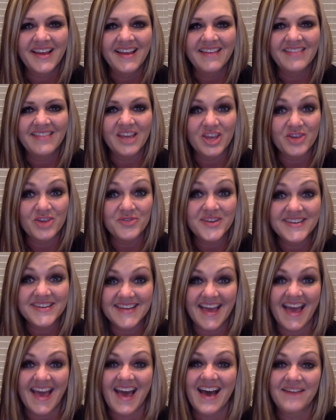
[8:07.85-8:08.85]
that you need to
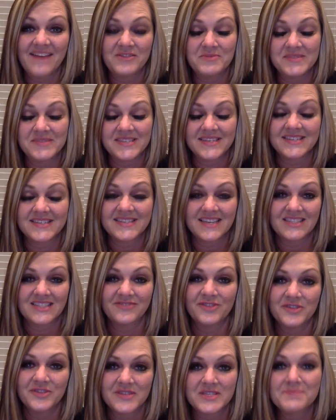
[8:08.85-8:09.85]
have to be
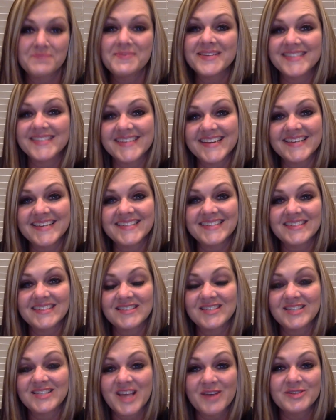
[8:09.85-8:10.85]
successful in this business.
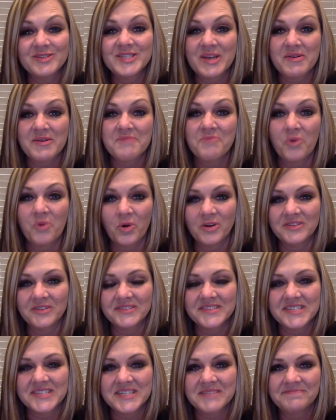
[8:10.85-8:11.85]
So, so
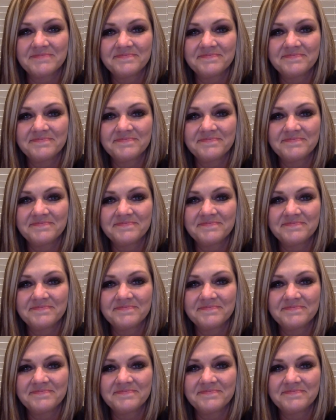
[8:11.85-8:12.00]
important.